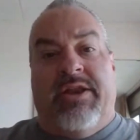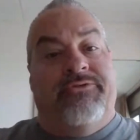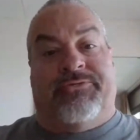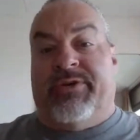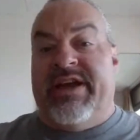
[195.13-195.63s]

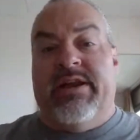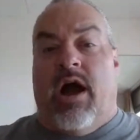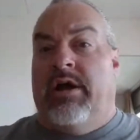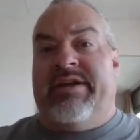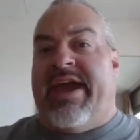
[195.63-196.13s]
And Fried,
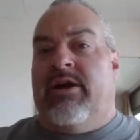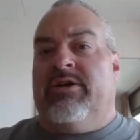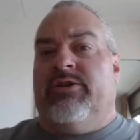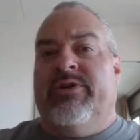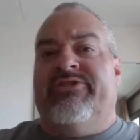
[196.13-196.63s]

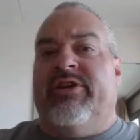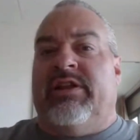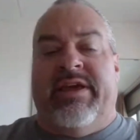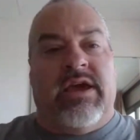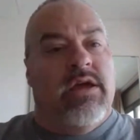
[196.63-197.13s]

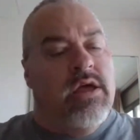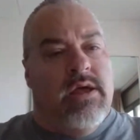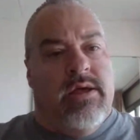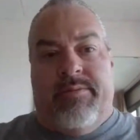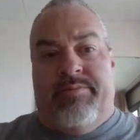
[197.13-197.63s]
uncharacteristically,
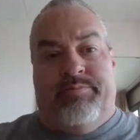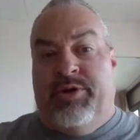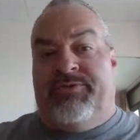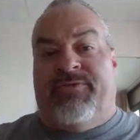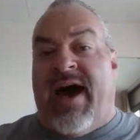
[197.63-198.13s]

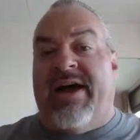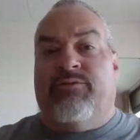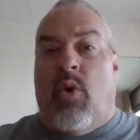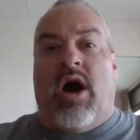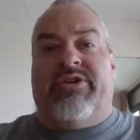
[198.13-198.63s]
put
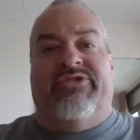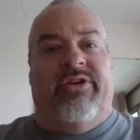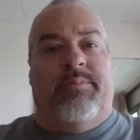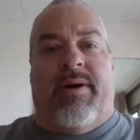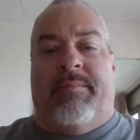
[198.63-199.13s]
five walks
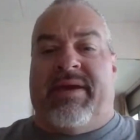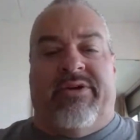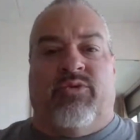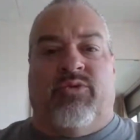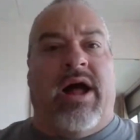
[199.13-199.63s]
up. I
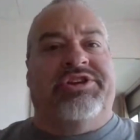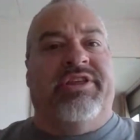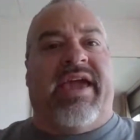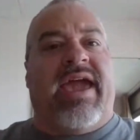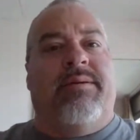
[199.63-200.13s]
mean, I was
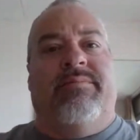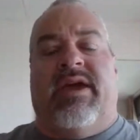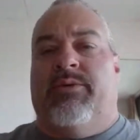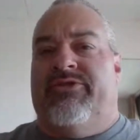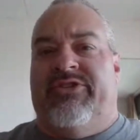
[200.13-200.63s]
watching the game.
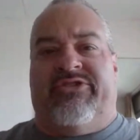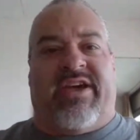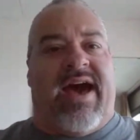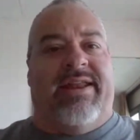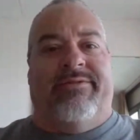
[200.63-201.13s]
It was
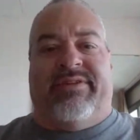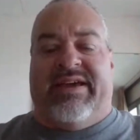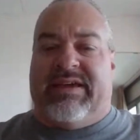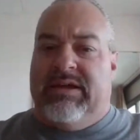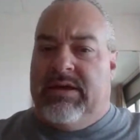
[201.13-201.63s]
just kind of
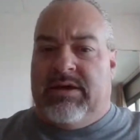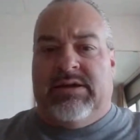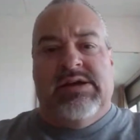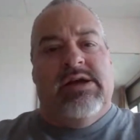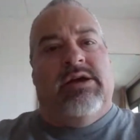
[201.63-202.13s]
like, yeah,
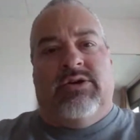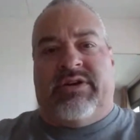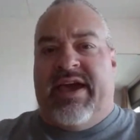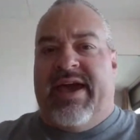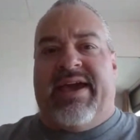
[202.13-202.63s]

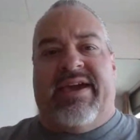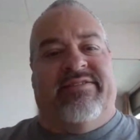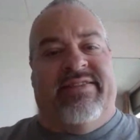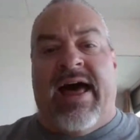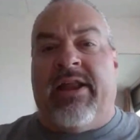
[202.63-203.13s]
okay,
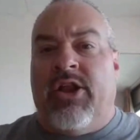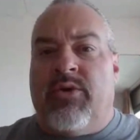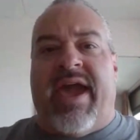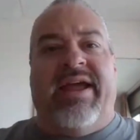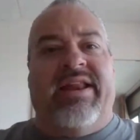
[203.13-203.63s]
he's not
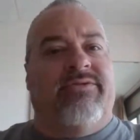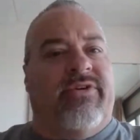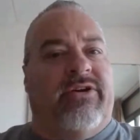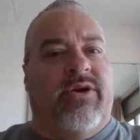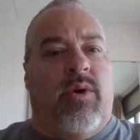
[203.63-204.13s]
locating
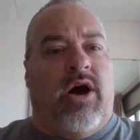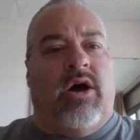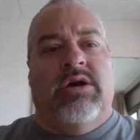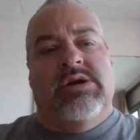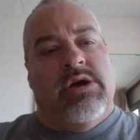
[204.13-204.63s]
very
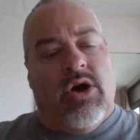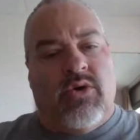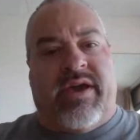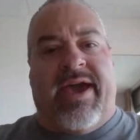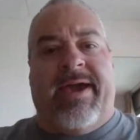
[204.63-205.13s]
well.
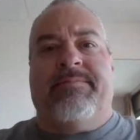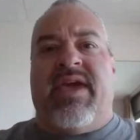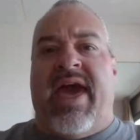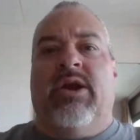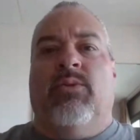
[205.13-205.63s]
Okay,
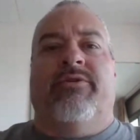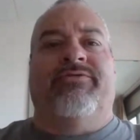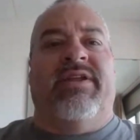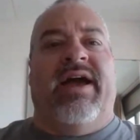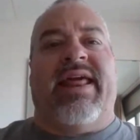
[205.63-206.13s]
you had a
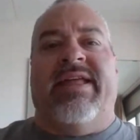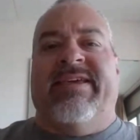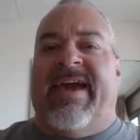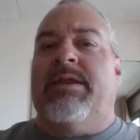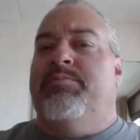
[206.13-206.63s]
rough night,
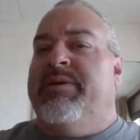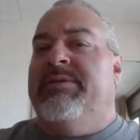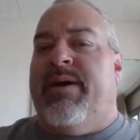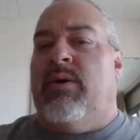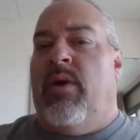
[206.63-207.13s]
and you got
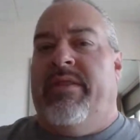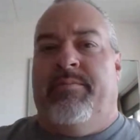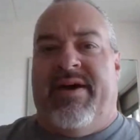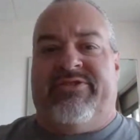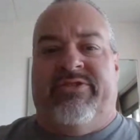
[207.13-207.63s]
beat by one of
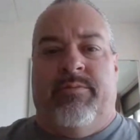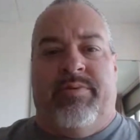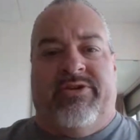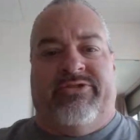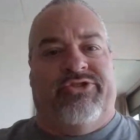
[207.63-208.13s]
the best in the
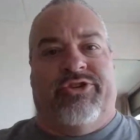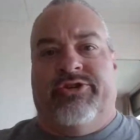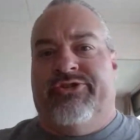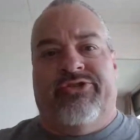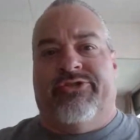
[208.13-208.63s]
business.
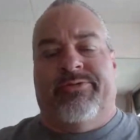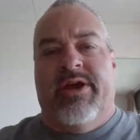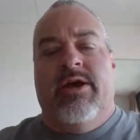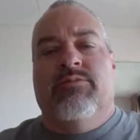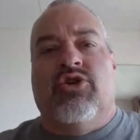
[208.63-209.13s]
Scherzer's as
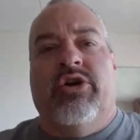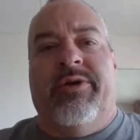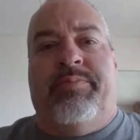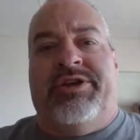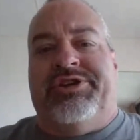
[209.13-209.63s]

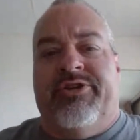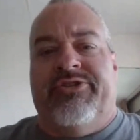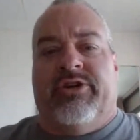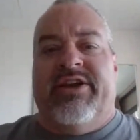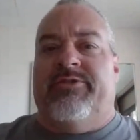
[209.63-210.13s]
good a pitcher
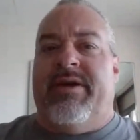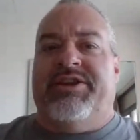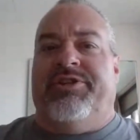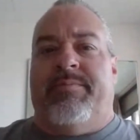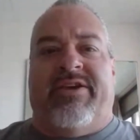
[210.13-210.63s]
as there is in
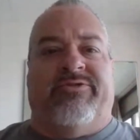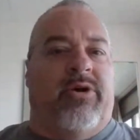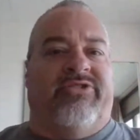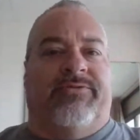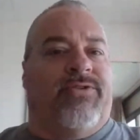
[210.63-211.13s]
Major League
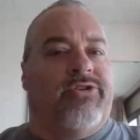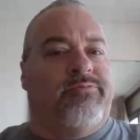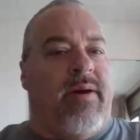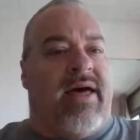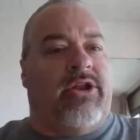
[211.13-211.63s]
Baseball. He's a
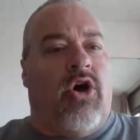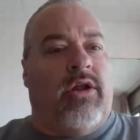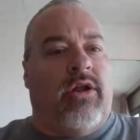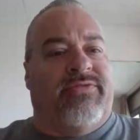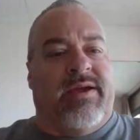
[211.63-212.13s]
first ballot
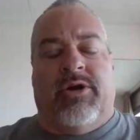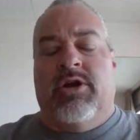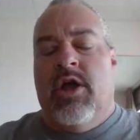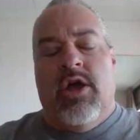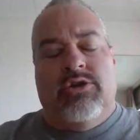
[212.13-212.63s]
Hall of Famer.
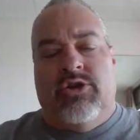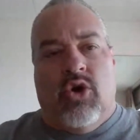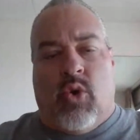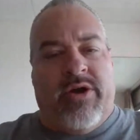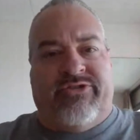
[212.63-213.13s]

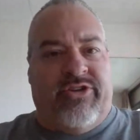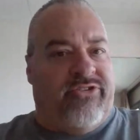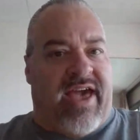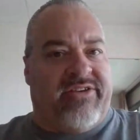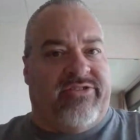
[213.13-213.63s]
No
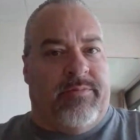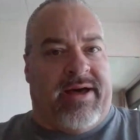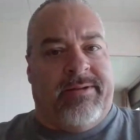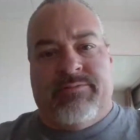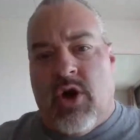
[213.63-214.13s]
questions asked
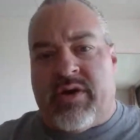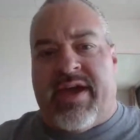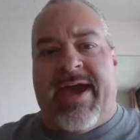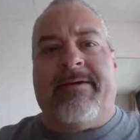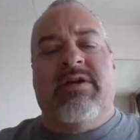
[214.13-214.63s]
about him.
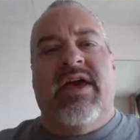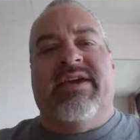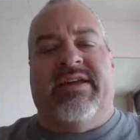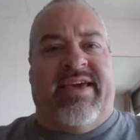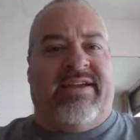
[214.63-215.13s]
Okay,
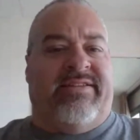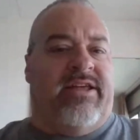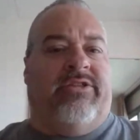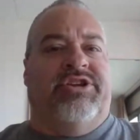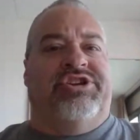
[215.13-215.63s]
you take
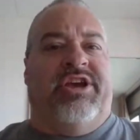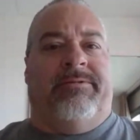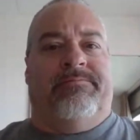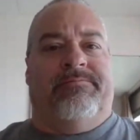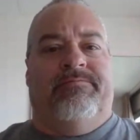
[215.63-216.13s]
that on the
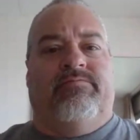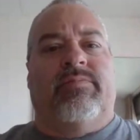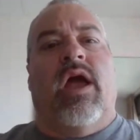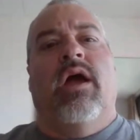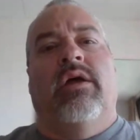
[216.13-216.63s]
chin.
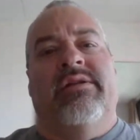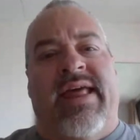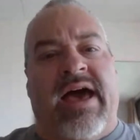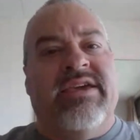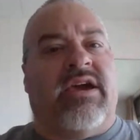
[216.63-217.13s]

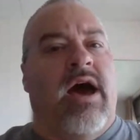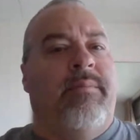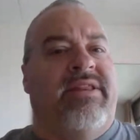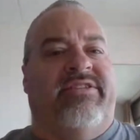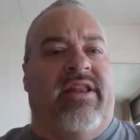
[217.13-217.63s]
Now you
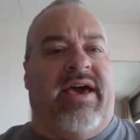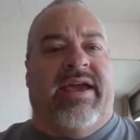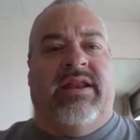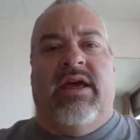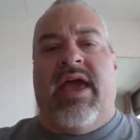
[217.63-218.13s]
come in
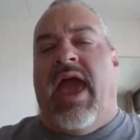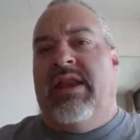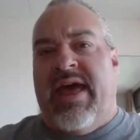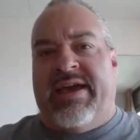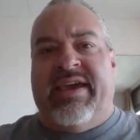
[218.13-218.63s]
tonight,
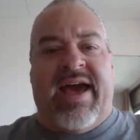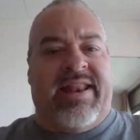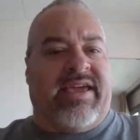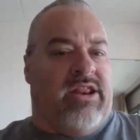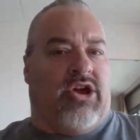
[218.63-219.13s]
and now you
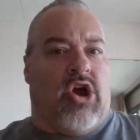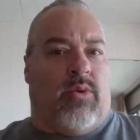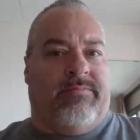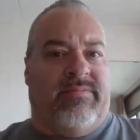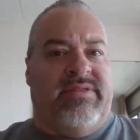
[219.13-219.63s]
got to get it
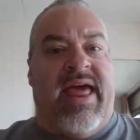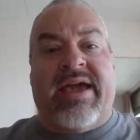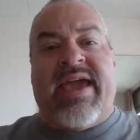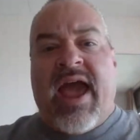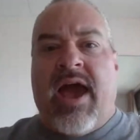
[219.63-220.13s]
going.
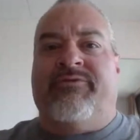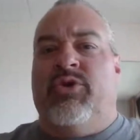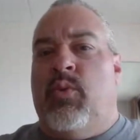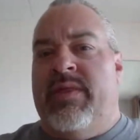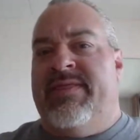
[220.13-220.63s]
Now you have
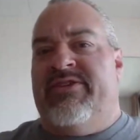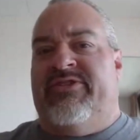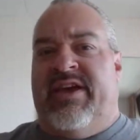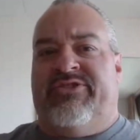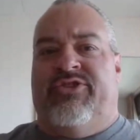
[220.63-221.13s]
to win
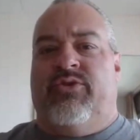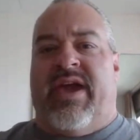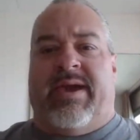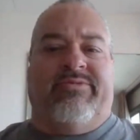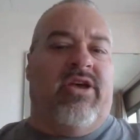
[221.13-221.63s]
these next two
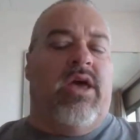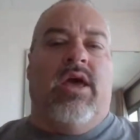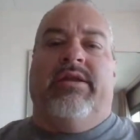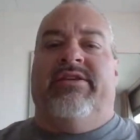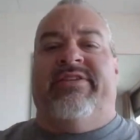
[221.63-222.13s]
games.
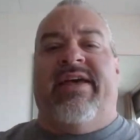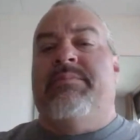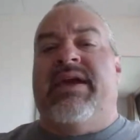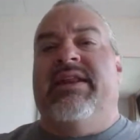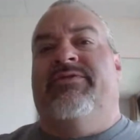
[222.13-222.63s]
Does that
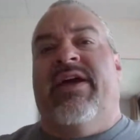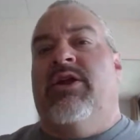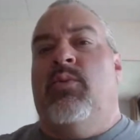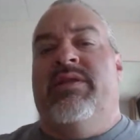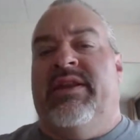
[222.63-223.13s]
mean if they
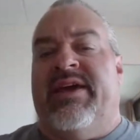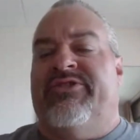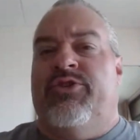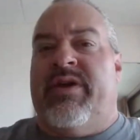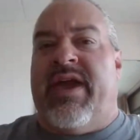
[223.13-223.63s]
don't win the
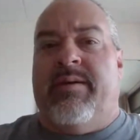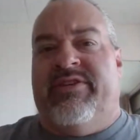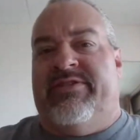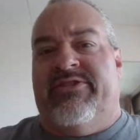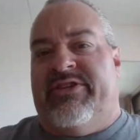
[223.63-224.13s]
next two
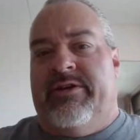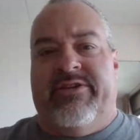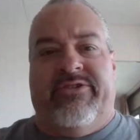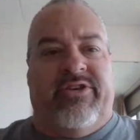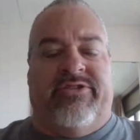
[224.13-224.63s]
games that the
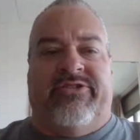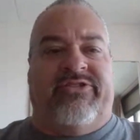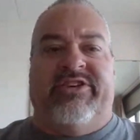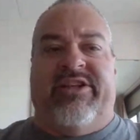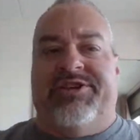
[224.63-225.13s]

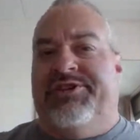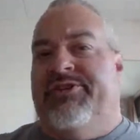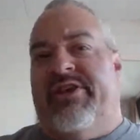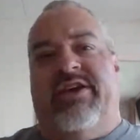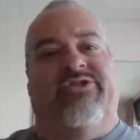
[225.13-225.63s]
season
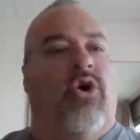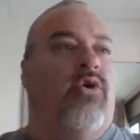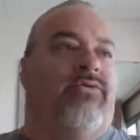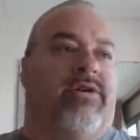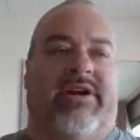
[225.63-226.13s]
is
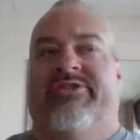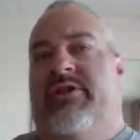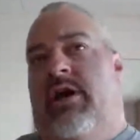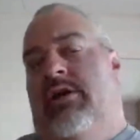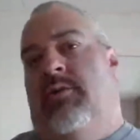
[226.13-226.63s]
over and it's
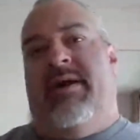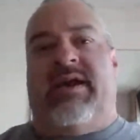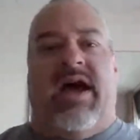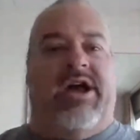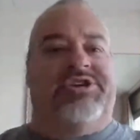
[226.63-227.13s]
done? Oh my
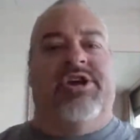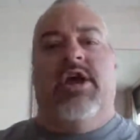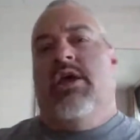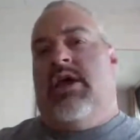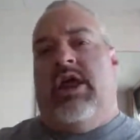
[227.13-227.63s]
gosh,
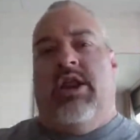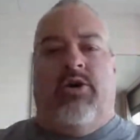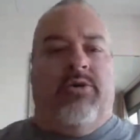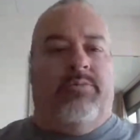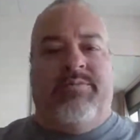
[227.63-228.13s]
you
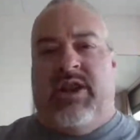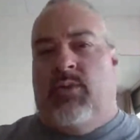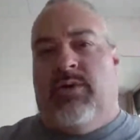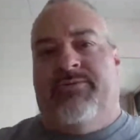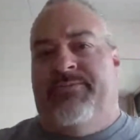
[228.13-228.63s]
know,
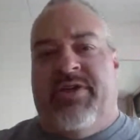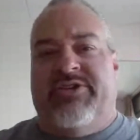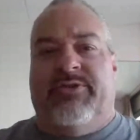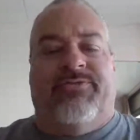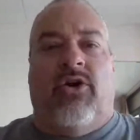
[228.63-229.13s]
where
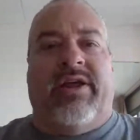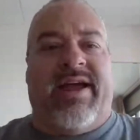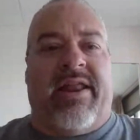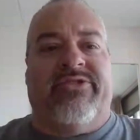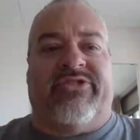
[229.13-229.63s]
things are
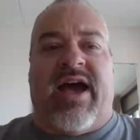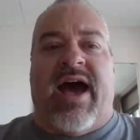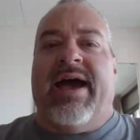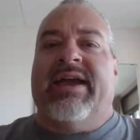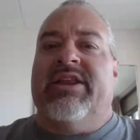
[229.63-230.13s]
falling out of the
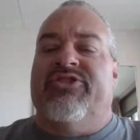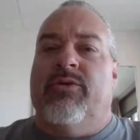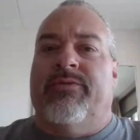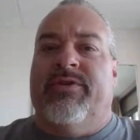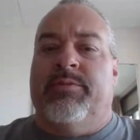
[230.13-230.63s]
sky and it's
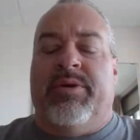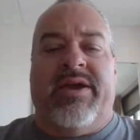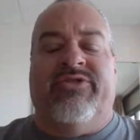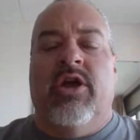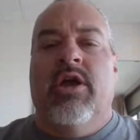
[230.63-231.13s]
over for the
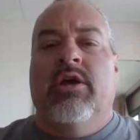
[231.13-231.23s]
Braves?